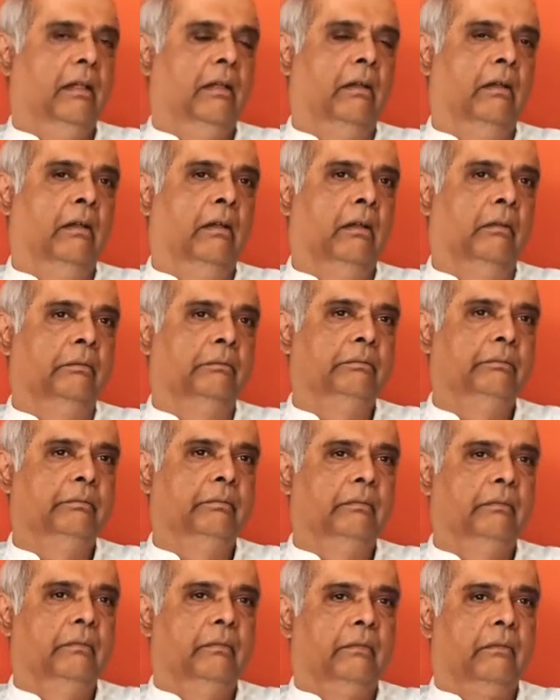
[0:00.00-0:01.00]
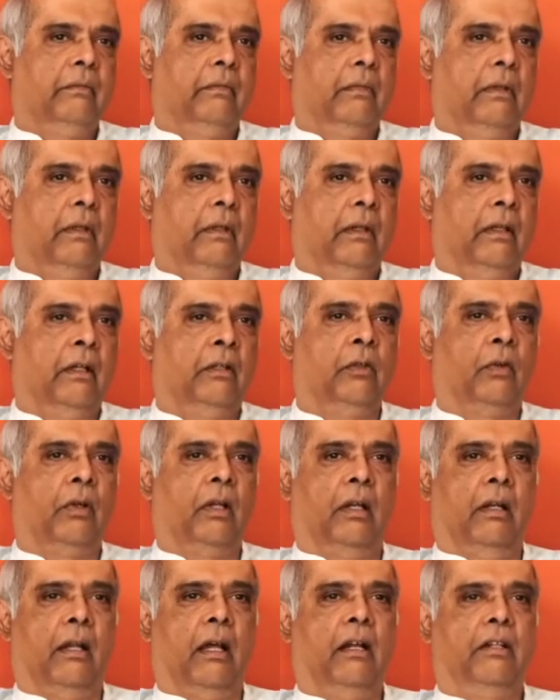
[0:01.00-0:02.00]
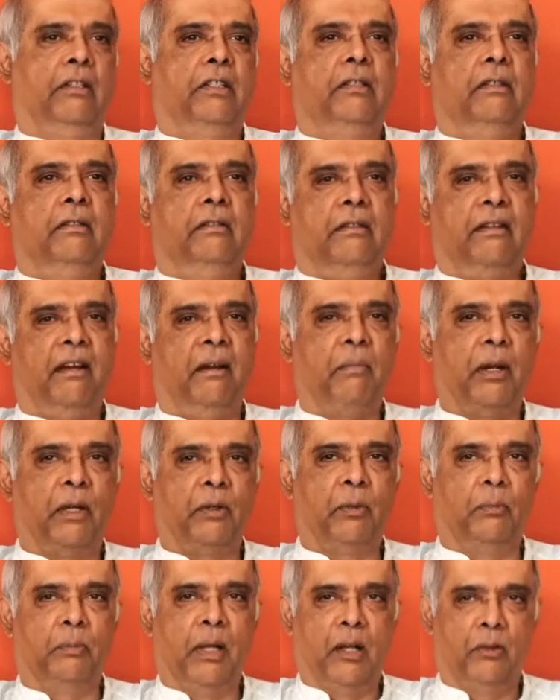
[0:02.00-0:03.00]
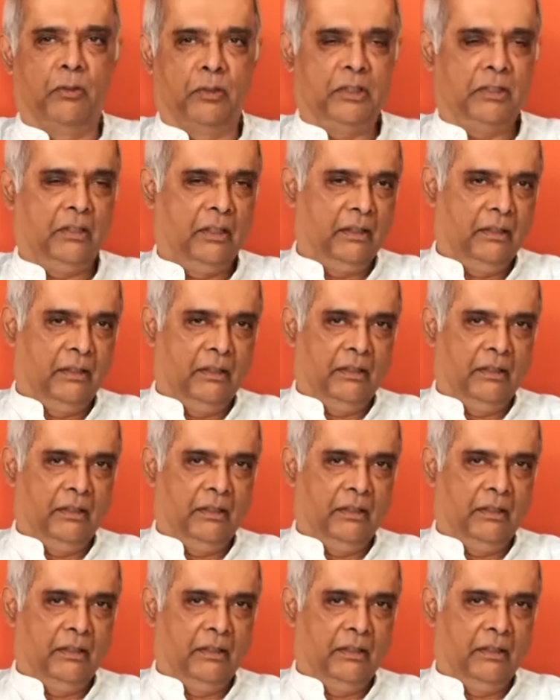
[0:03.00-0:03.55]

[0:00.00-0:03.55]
Chennai. I took a large 3-bedroom house,